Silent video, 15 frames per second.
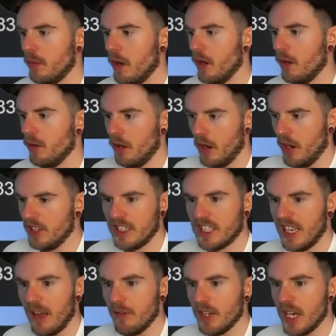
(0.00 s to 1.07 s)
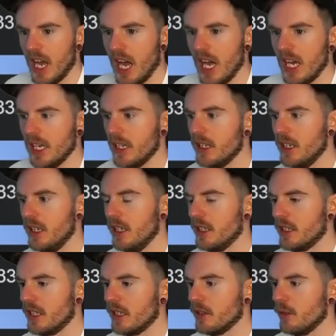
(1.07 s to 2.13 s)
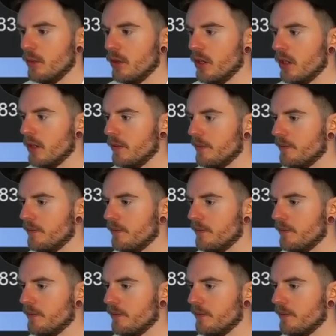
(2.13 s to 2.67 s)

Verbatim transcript: uh, and seven high. Stick some money in.